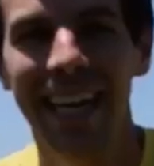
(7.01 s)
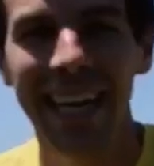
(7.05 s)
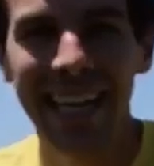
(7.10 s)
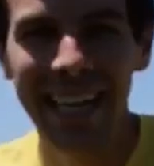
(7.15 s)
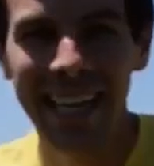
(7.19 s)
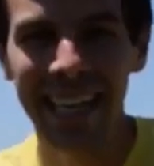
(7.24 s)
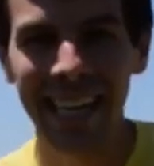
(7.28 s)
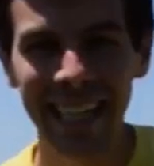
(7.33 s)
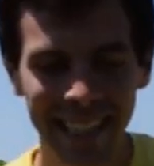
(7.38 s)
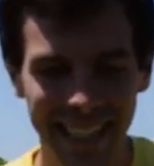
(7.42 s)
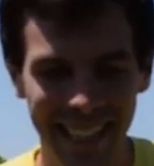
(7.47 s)
Hey
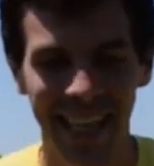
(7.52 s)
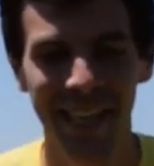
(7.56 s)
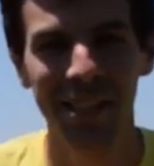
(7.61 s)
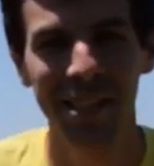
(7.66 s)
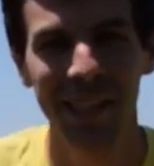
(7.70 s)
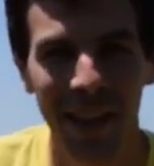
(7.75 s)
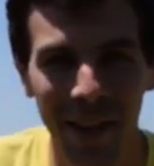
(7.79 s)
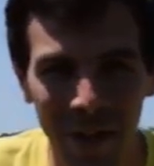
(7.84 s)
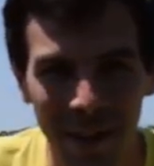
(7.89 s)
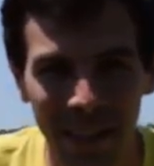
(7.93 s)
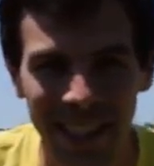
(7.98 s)
guys, how's
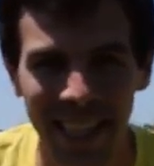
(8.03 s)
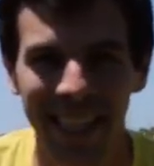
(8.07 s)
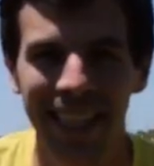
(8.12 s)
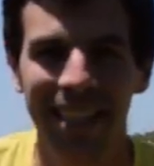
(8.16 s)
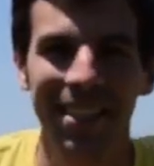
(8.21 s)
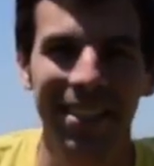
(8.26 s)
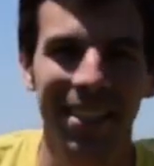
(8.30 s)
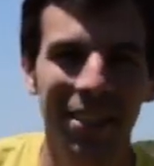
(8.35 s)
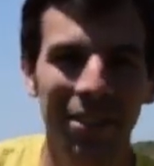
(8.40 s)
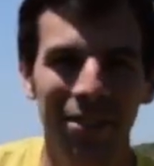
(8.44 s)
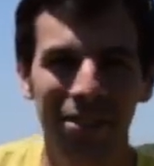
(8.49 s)
it going?
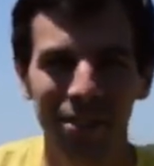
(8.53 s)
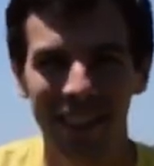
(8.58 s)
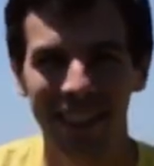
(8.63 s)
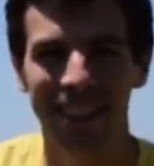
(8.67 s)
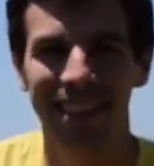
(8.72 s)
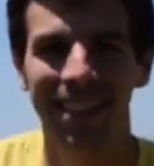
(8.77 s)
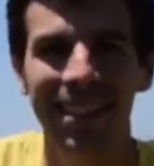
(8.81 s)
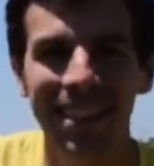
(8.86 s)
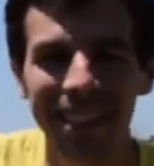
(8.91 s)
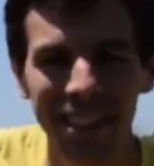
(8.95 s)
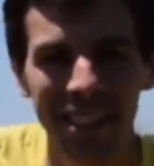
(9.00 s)
So
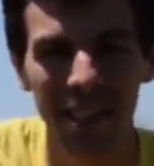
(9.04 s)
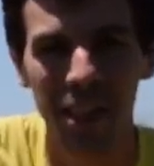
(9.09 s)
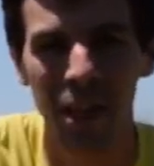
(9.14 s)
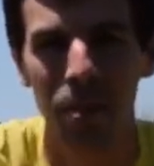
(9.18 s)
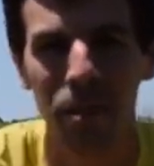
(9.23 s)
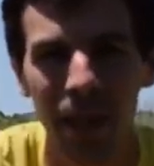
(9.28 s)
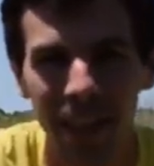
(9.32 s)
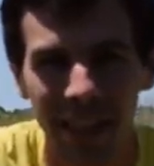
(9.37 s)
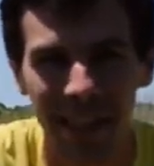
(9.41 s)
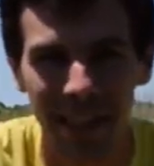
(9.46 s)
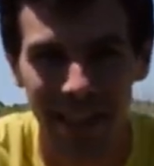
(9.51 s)
this is
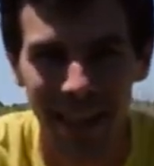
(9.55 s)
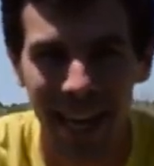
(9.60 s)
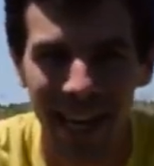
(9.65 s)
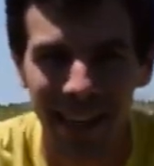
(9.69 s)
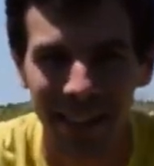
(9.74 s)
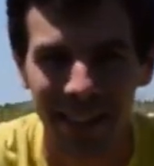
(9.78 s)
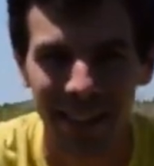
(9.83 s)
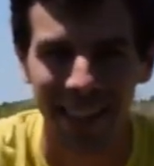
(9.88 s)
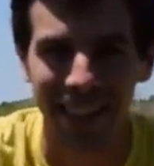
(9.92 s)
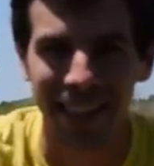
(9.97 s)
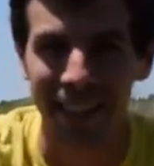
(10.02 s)
gonna be the
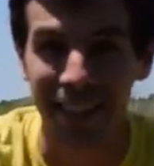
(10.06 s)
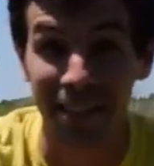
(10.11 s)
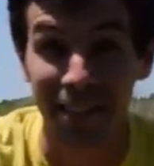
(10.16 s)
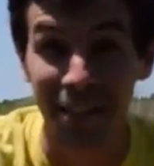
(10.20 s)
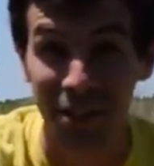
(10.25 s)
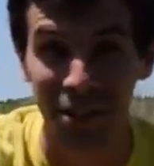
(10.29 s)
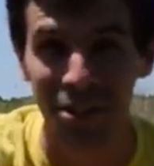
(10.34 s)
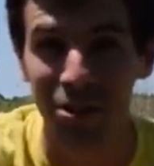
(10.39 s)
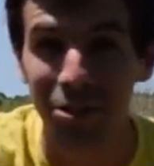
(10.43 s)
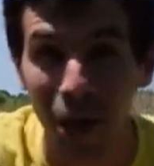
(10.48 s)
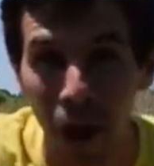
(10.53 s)
next, I guess,
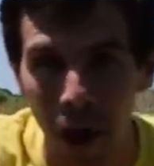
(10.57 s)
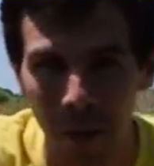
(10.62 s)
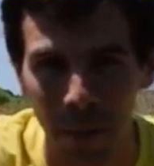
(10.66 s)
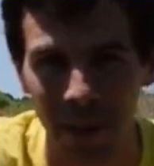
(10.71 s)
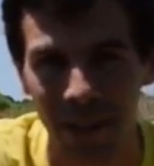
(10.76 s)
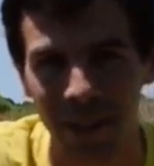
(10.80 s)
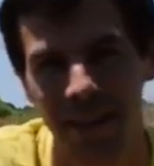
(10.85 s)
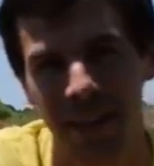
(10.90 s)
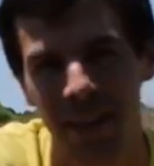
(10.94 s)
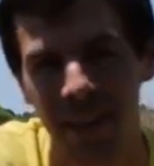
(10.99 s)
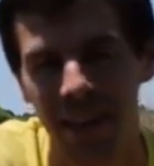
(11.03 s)

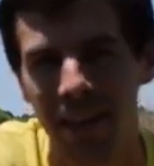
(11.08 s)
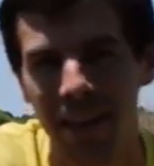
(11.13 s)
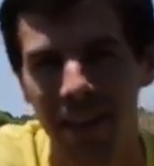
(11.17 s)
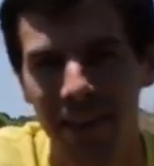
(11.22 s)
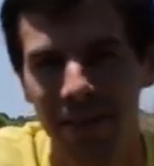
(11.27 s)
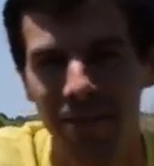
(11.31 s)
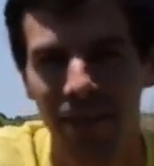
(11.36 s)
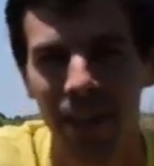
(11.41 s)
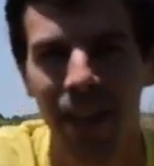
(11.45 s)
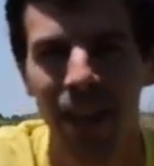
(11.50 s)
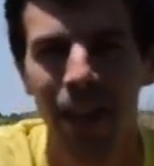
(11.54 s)
installment
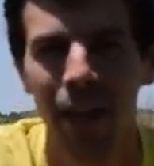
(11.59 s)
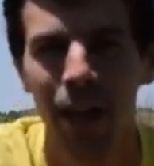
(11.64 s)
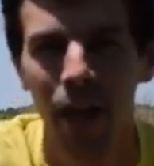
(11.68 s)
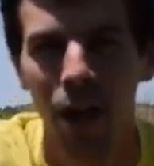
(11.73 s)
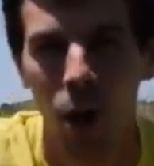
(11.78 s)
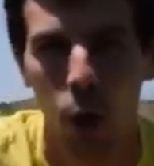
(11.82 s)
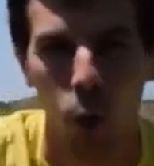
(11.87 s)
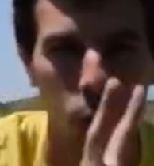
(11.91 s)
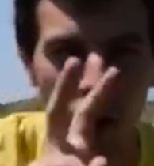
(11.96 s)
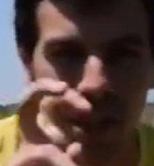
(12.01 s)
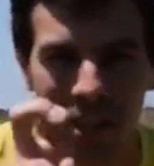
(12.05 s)
of
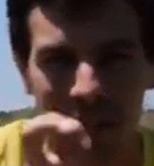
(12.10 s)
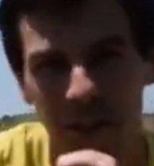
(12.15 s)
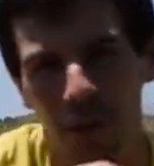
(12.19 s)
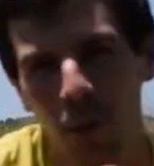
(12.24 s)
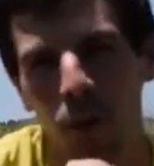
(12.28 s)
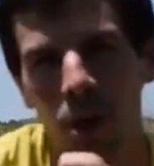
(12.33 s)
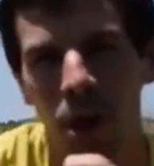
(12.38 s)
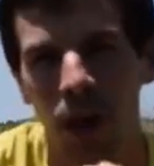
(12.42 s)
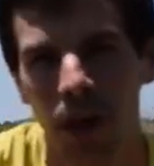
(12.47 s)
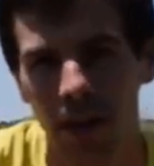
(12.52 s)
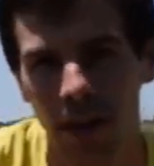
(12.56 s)
What's the
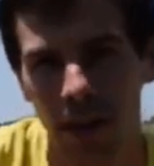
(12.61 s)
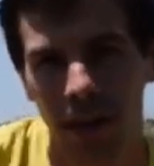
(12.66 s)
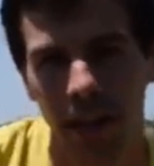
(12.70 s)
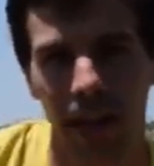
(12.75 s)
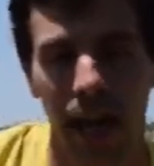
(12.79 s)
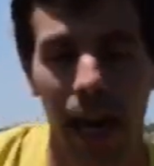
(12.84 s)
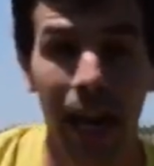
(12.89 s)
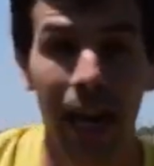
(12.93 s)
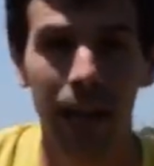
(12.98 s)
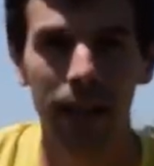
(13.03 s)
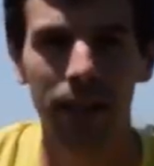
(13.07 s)
Word?
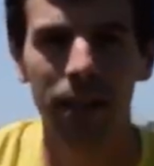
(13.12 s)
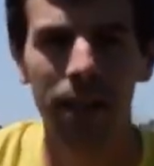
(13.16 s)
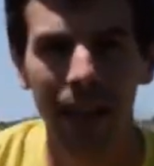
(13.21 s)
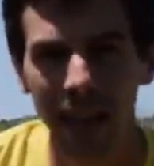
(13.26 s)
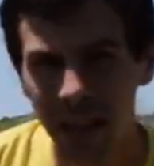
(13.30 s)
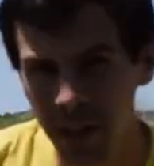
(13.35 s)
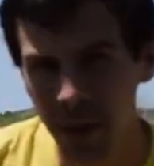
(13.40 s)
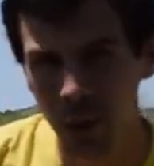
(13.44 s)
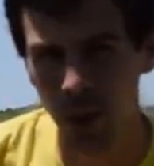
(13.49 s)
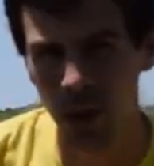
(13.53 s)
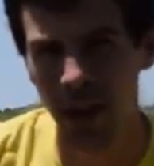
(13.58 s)
And
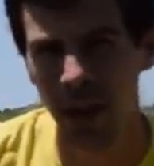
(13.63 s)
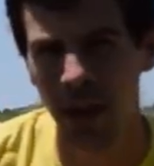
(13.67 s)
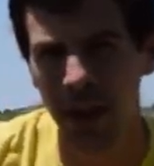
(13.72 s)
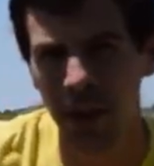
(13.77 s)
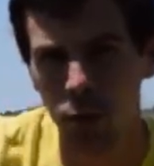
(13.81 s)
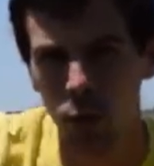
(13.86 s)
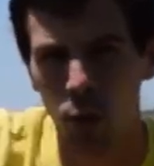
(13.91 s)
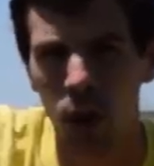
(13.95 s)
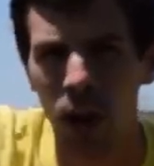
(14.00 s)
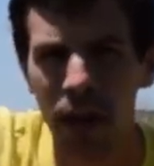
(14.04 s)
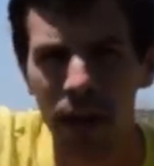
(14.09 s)
today's word
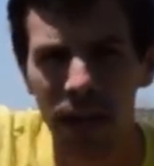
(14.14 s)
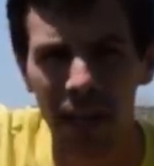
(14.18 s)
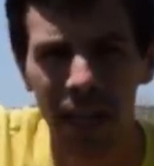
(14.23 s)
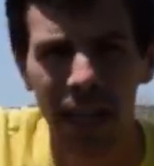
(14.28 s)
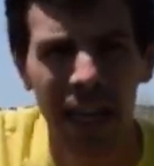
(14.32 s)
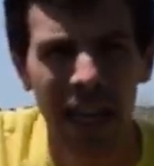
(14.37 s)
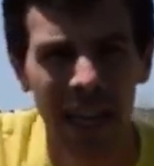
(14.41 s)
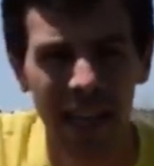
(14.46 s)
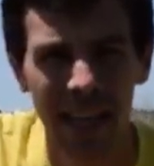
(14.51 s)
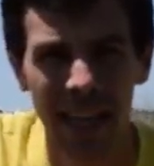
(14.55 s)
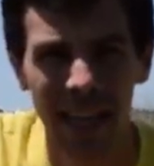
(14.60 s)
is one
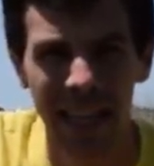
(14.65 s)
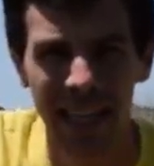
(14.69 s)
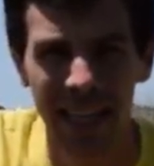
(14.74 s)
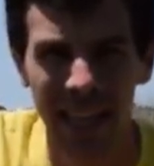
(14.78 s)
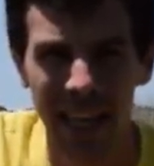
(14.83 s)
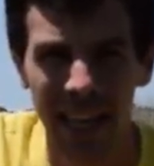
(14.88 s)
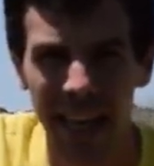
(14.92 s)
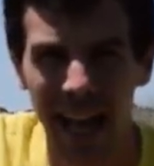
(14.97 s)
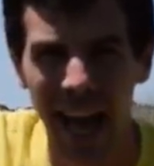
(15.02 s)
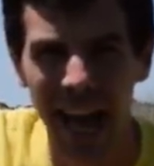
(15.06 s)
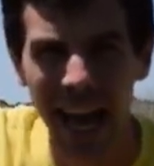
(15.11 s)
that
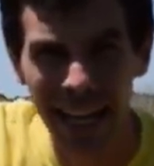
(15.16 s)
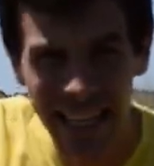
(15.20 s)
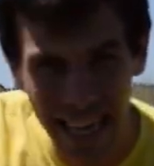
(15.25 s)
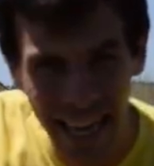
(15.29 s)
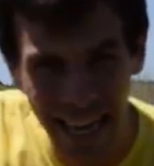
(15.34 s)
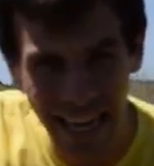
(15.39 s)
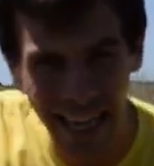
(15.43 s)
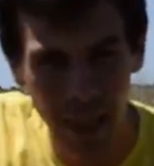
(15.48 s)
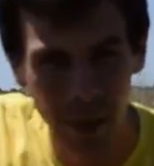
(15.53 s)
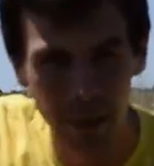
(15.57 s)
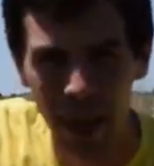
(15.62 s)
I
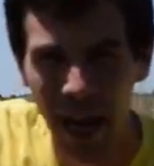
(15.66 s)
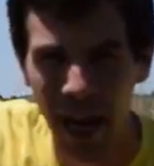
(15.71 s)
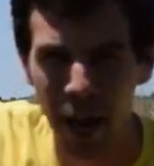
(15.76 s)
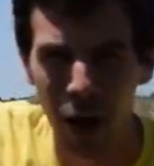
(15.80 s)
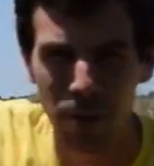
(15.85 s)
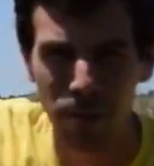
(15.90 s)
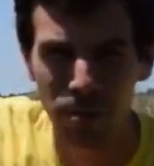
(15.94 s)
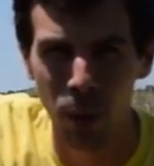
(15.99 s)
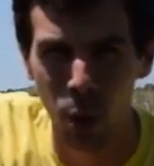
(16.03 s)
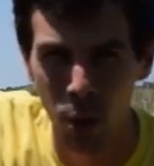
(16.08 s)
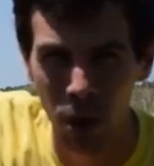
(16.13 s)
care
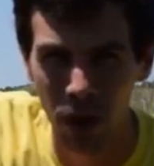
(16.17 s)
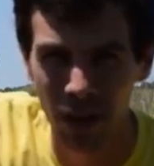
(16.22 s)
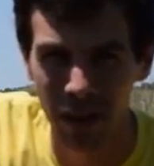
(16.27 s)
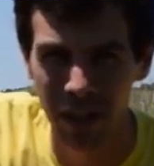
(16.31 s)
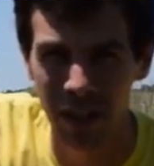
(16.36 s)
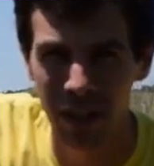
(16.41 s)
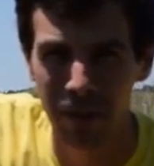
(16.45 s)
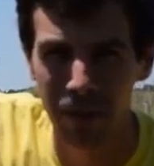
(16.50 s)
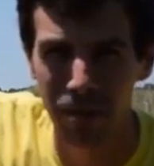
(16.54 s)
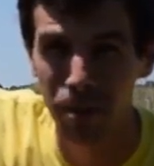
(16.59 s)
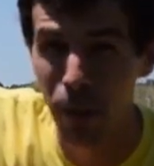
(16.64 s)
about more
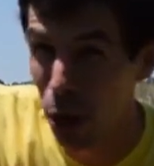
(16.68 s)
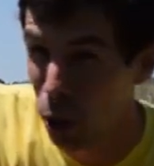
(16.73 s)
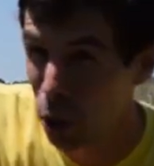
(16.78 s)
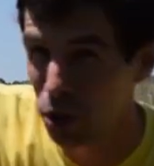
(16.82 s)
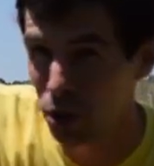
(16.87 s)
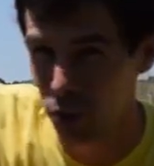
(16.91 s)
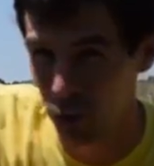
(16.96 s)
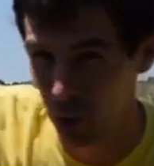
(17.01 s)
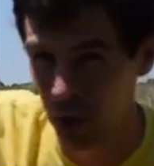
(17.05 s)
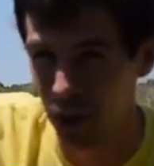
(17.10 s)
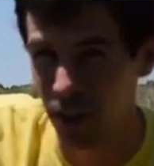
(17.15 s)
than
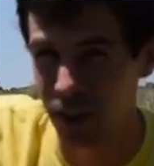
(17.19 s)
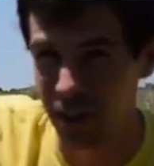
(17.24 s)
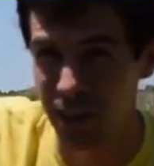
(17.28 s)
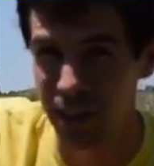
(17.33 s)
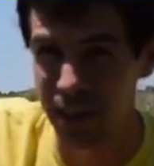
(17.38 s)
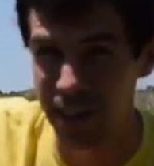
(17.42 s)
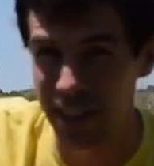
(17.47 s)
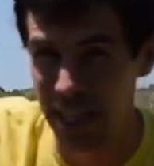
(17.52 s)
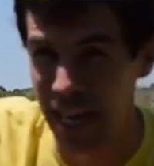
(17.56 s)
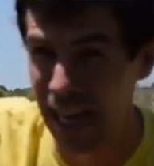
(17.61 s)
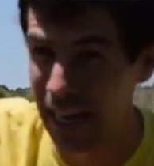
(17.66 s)
most words
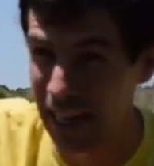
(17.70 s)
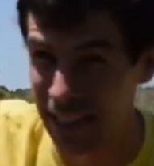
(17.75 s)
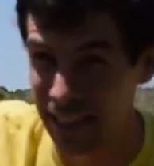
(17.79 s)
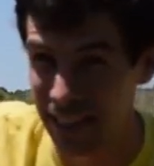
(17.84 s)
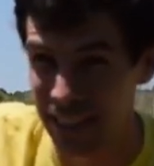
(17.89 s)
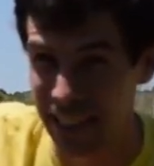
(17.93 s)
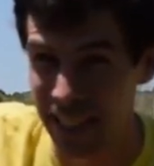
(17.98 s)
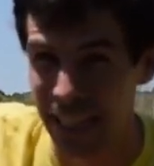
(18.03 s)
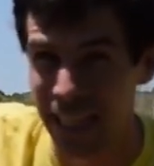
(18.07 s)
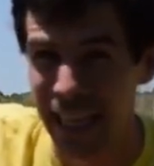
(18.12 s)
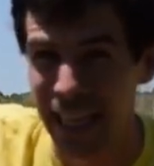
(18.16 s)
in
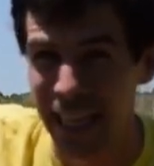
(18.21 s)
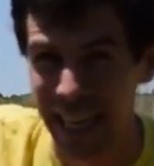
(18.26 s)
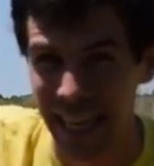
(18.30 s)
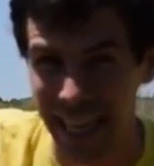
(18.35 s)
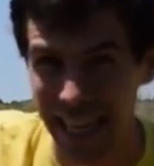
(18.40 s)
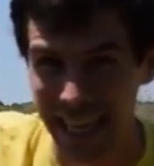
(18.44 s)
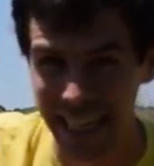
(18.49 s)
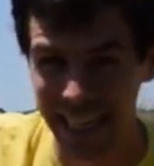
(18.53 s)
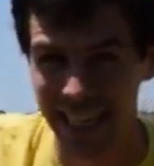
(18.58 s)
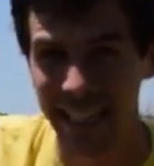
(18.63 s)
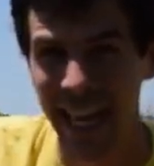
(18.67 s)
science.
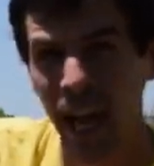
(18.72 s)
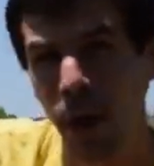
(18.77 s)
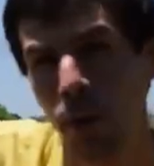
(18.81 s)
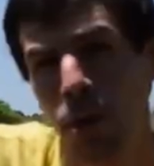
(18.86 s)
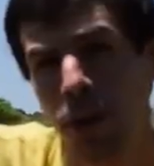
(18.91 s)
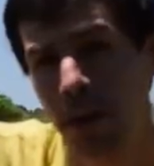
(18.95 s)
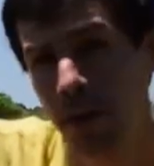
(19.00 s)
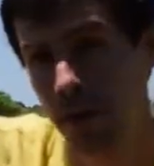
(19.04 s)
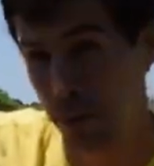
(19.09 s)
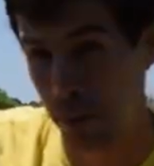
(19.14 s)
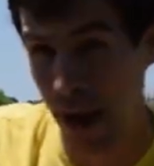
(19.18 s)
And that
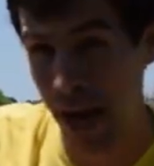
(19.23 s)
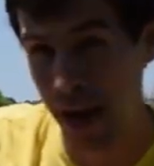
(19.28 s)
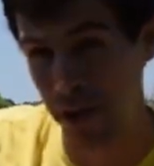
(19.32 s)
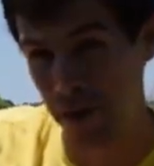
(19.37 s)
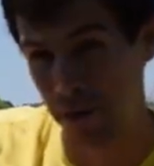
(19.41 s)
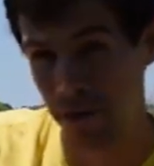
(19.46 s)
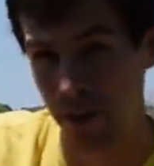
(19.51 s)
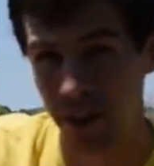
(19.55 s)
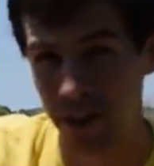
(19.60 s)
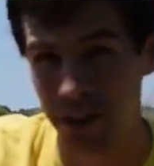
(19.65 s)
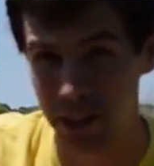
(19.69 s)
word is
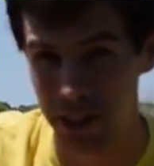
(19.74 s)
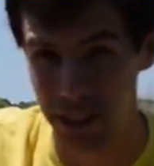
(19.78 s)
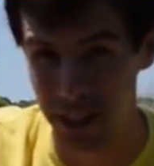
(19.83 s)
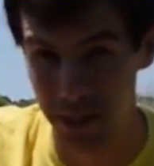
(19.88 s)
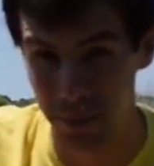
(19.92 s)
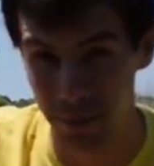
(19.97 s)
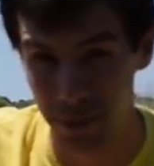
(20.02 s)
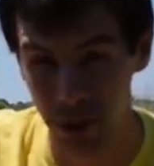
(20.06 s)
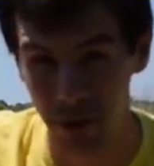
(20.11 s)
biodiversity.